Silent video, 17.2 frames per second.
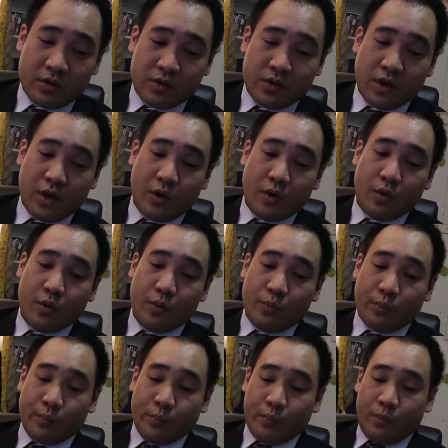So
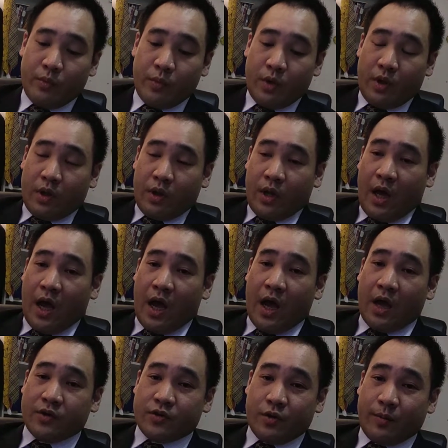
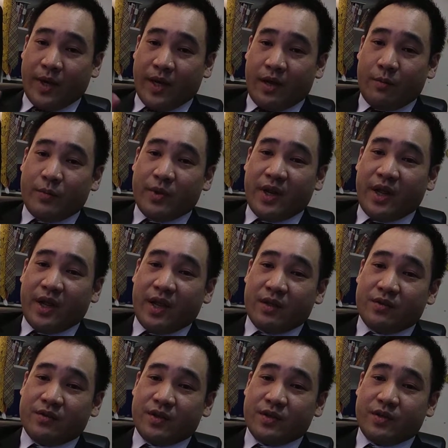my company
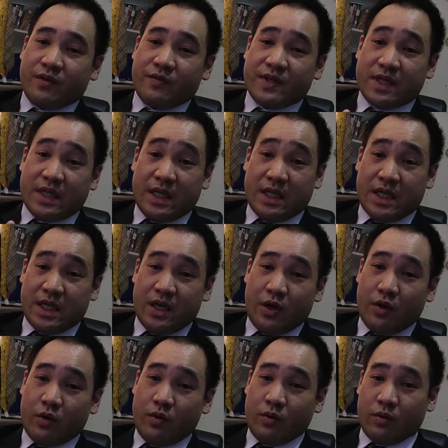consists of a
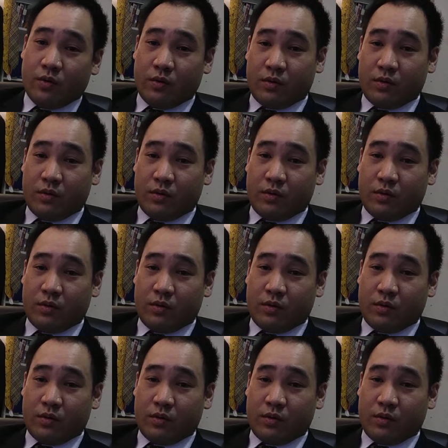CTO